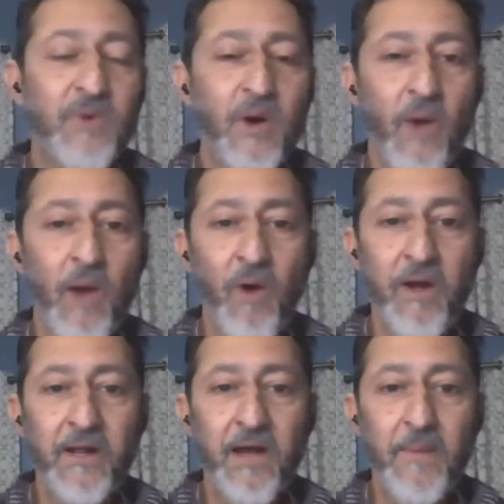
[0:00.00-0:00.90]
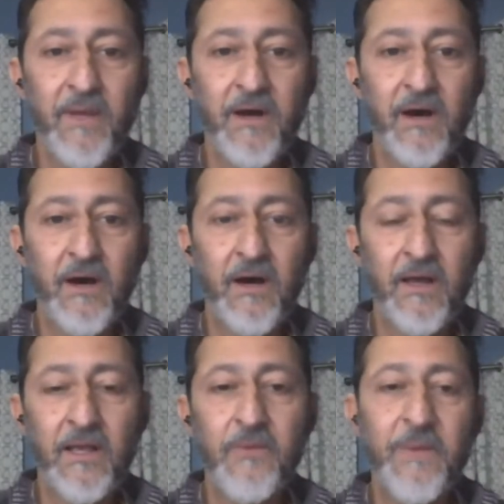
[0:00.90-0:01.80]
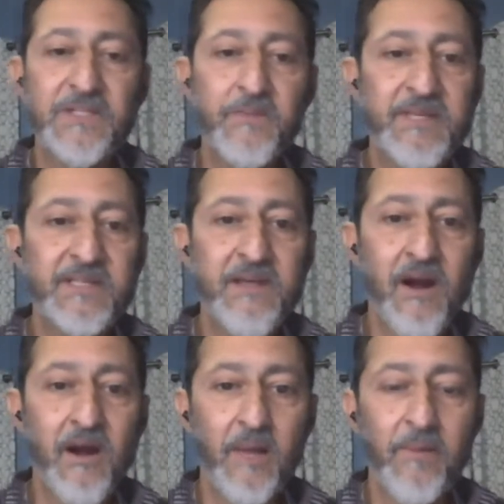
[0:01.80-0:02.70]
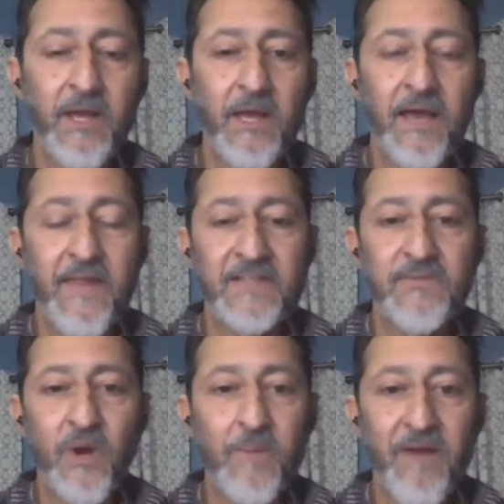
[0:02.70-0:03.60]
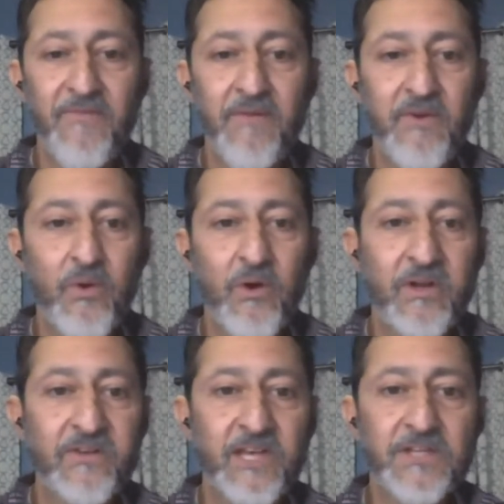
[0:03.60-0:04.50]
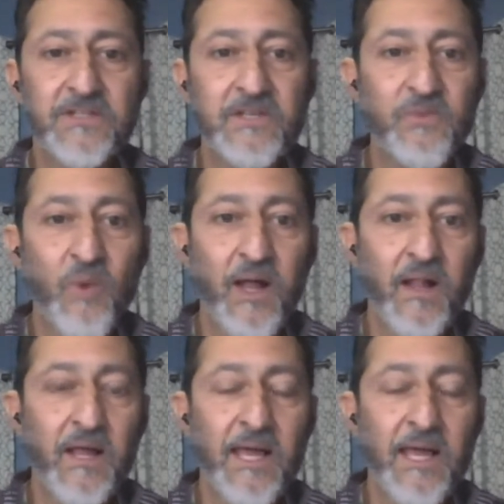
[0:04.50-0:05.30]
So I wanted to comment. You mentioned PCRM, And that's one of my favorite organizations as well.